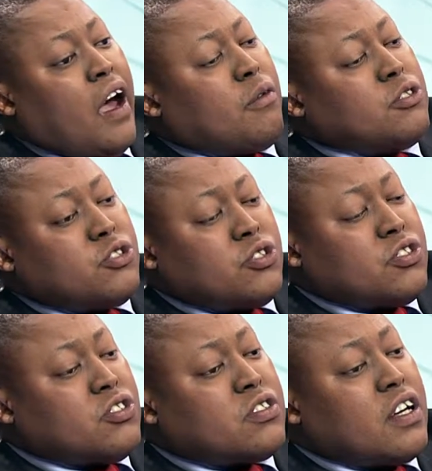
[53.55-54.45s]
I want you to
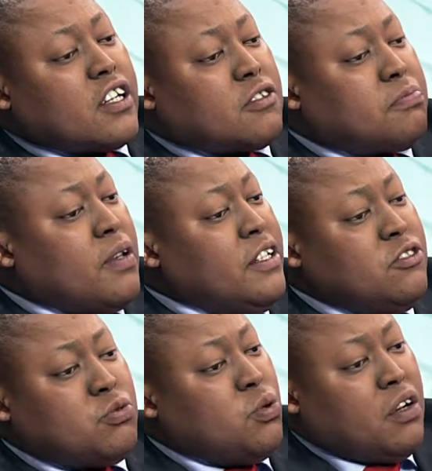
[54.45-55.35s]
just explain
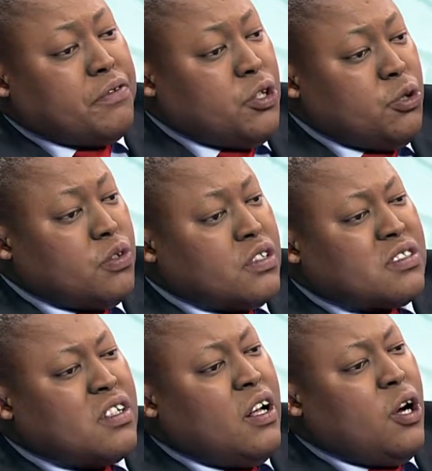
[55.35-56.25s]
to our viewers,